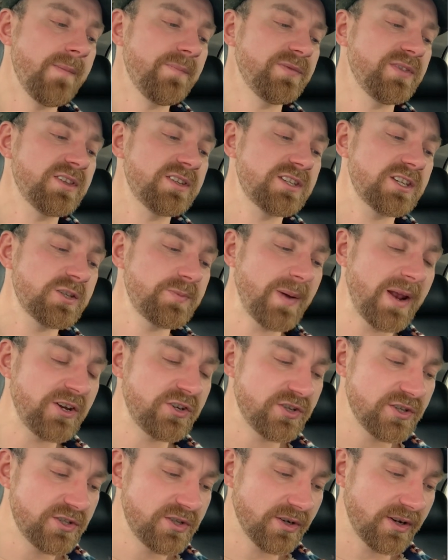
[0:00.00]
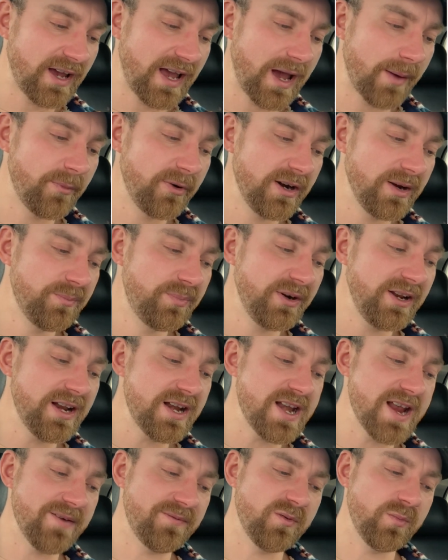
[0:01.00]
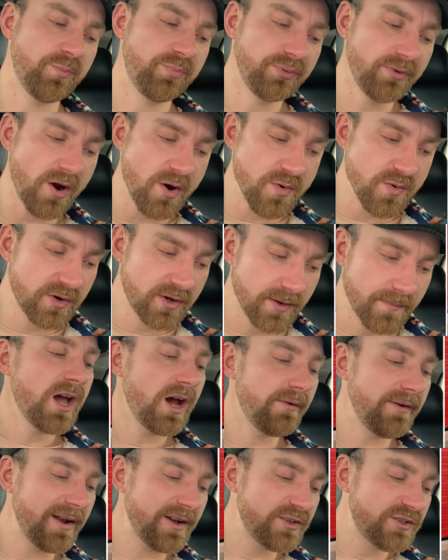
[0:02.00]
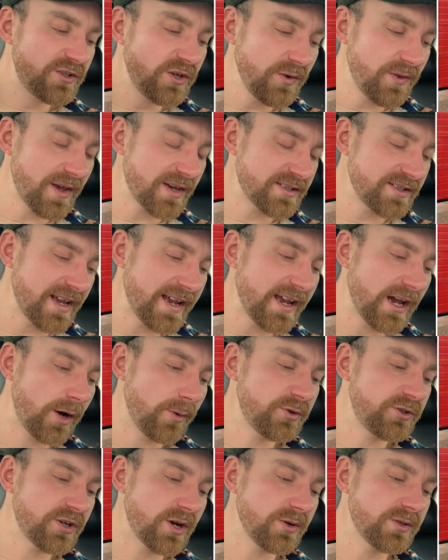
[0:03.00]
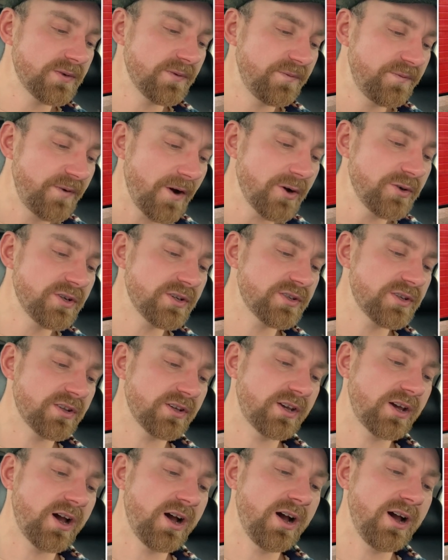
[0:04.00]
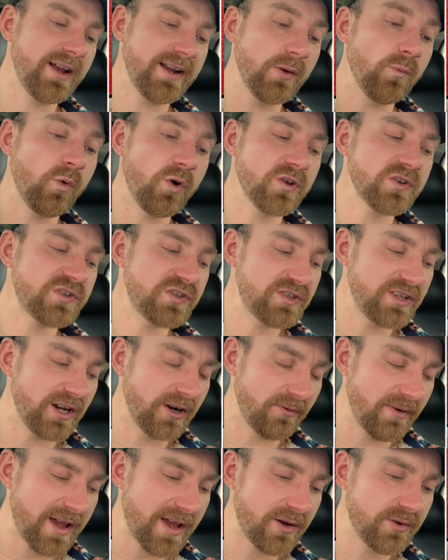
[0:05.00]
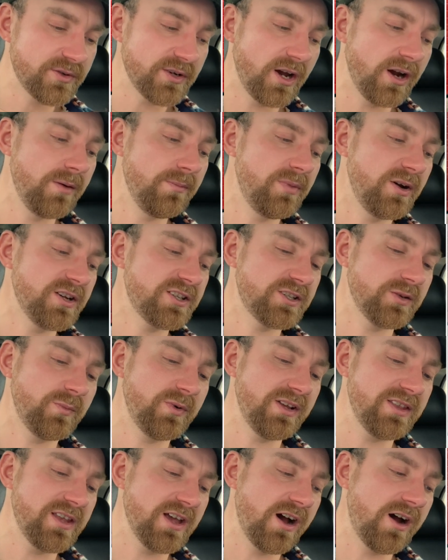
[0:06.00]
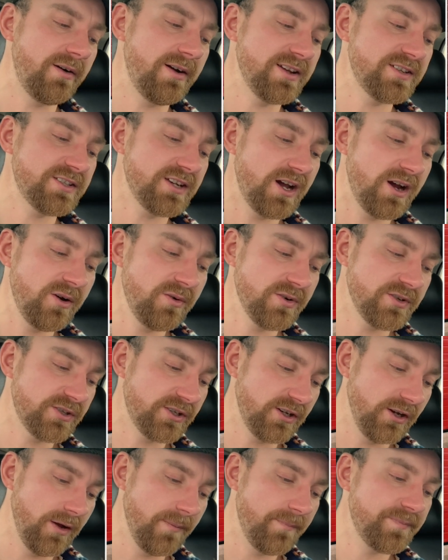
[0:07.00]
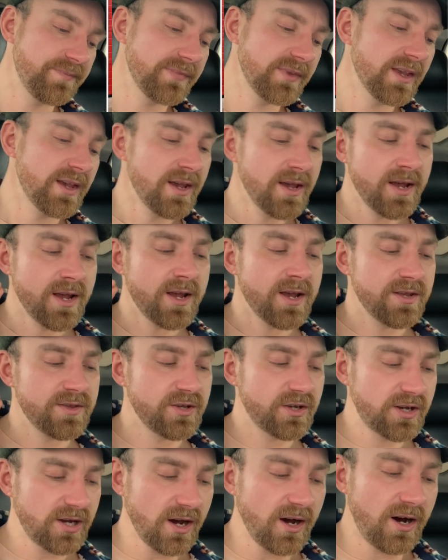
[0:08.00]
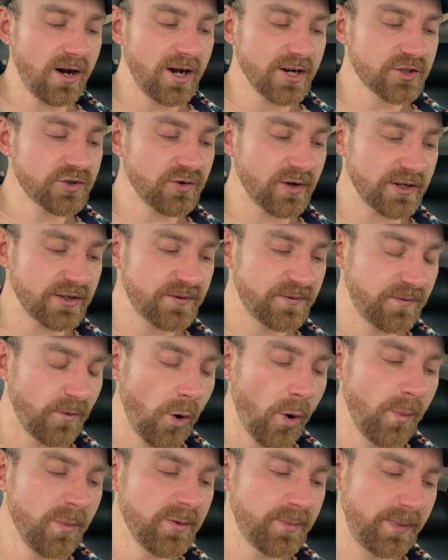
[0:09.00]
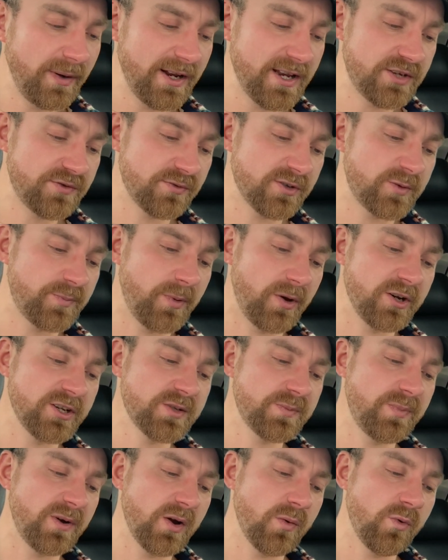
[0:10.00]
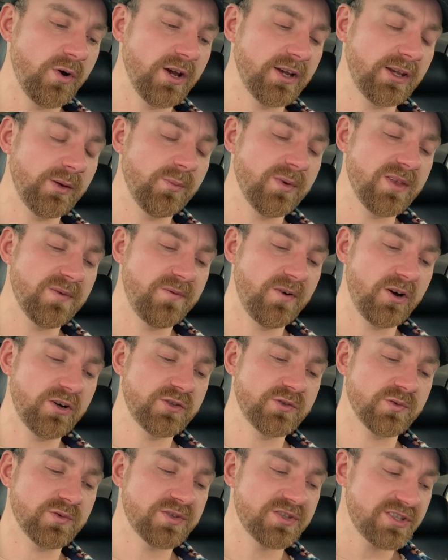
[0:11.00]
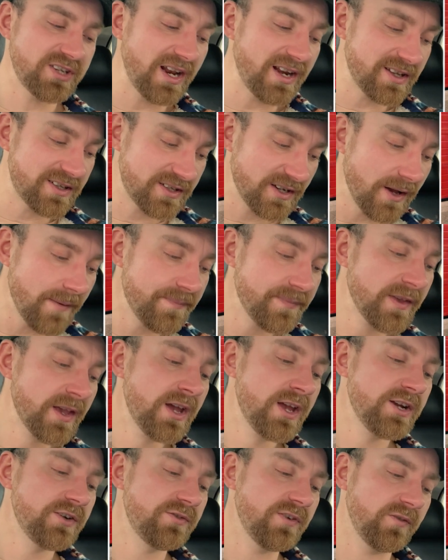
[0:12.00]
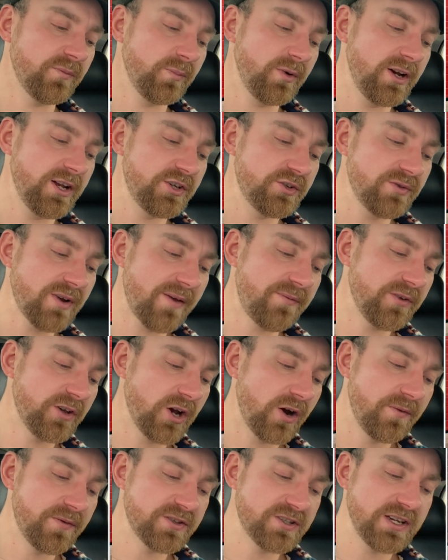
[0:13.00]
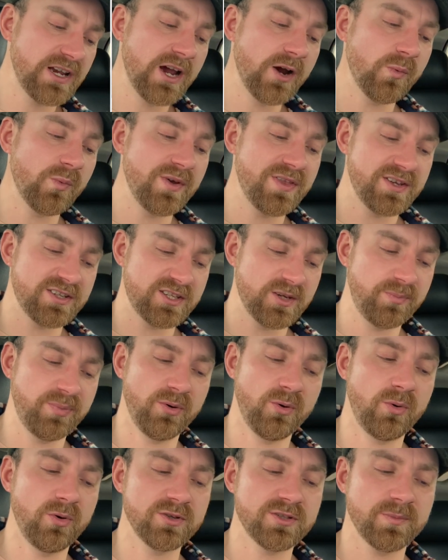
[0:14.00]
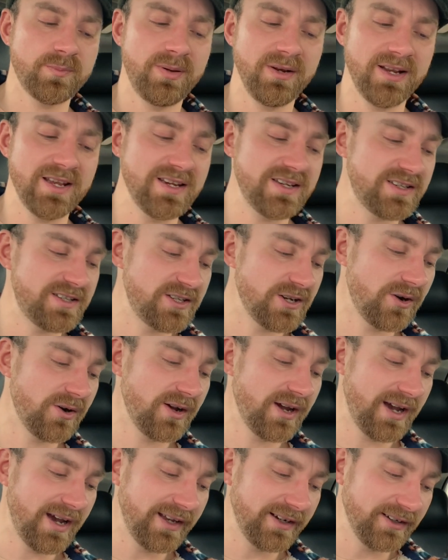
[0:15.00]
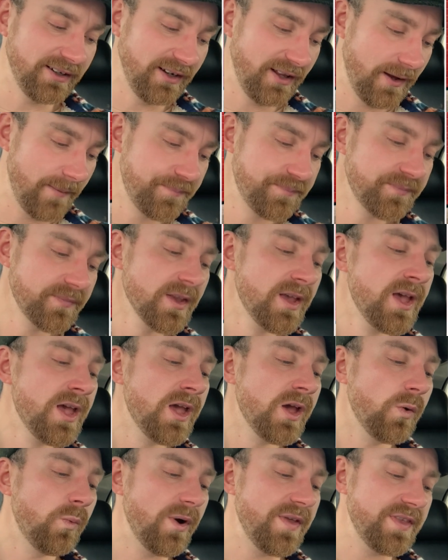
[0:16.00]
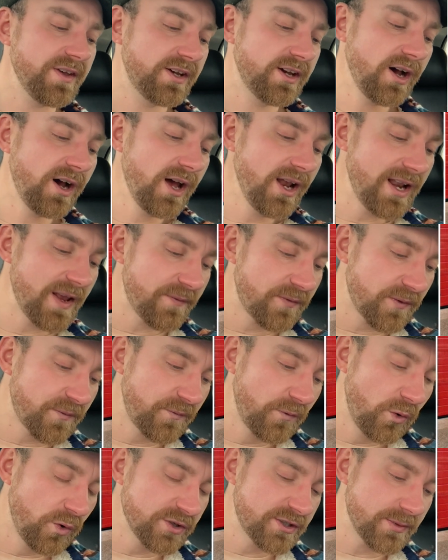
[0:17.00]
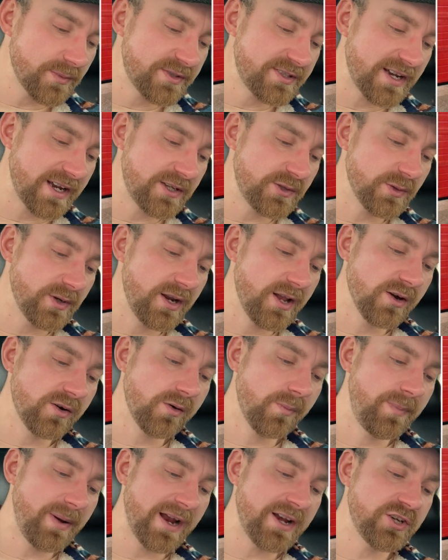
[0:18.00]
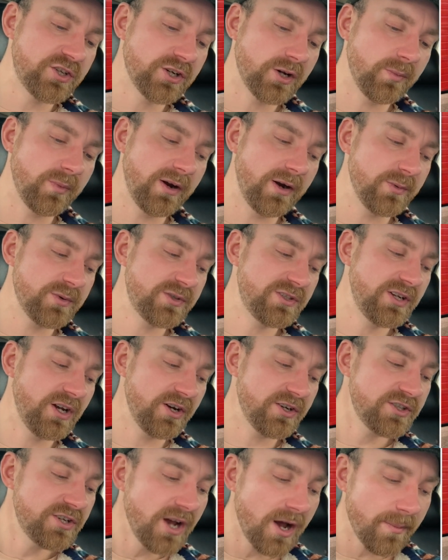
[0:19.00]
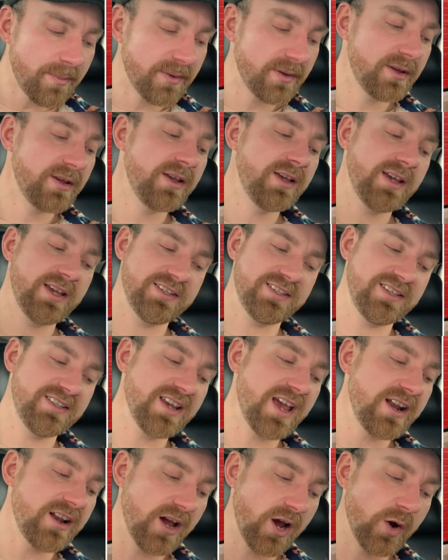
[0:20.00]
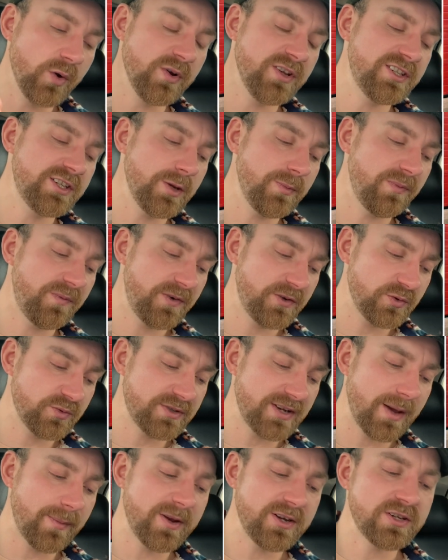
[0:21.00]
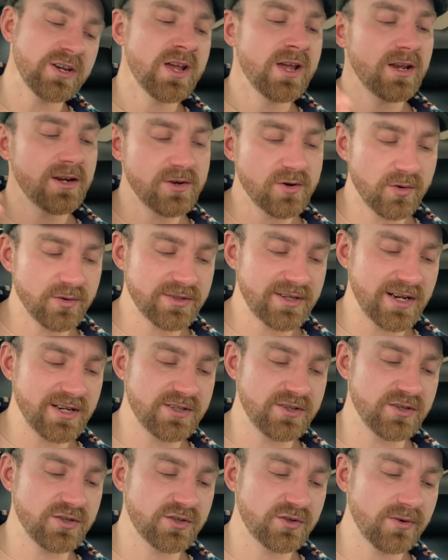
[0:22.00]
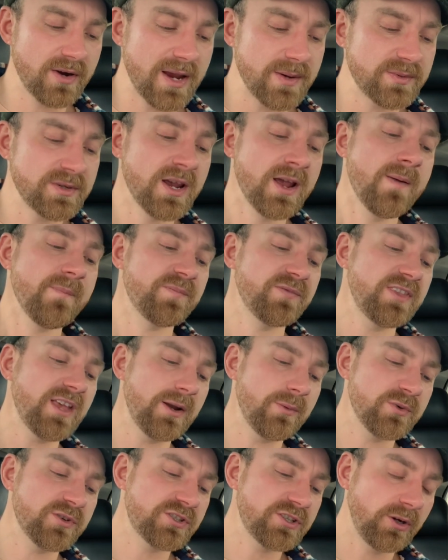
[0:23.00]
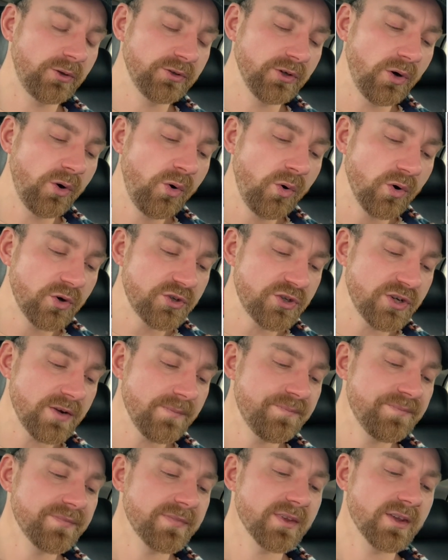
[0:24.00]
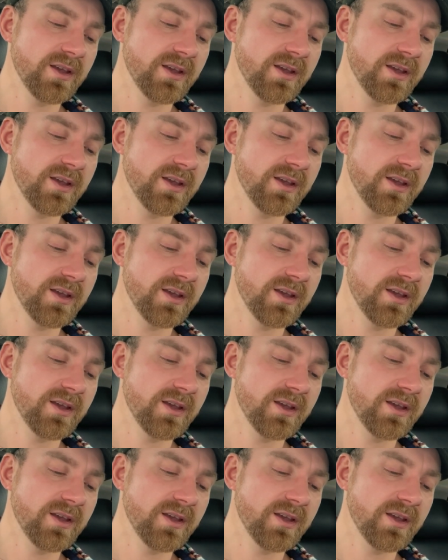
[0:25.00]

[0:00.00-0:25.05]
The suspension took a hammering, but it never broke. Around 2008, I was shown some photos of the car, and it was still around, owned by someone in the RS Owners Club. The car transformed police response by working with a Vauxhall Senator, driven by a traffic officer with a support police dog handler. When the car left the force, it was taken to a local paint shop where it was touched up. As he said, only superficial damage, not dents and scrapes. Then it was sold at auction.